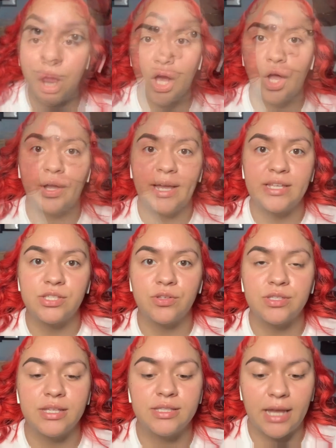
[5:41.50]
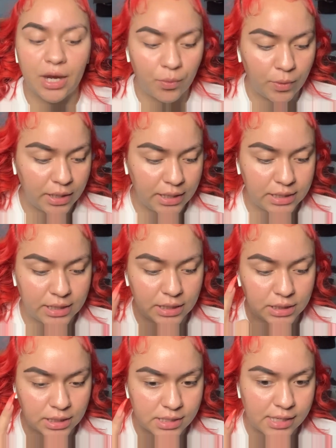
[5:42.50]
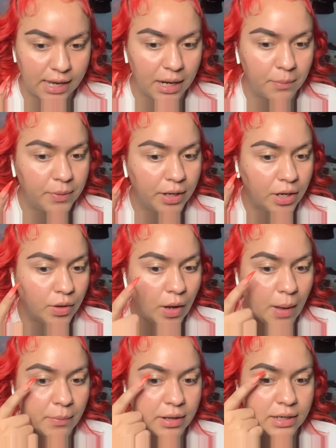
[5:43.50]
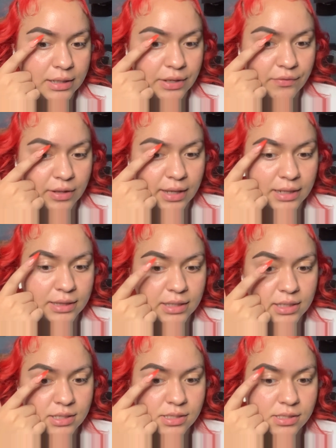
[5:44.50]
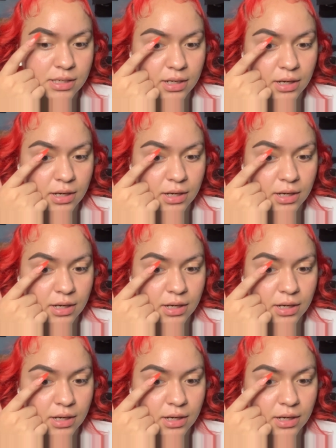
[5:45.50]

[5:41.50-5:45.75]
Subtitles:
Okay, so since I already did this eyebrow, I'm gonna leave it like this.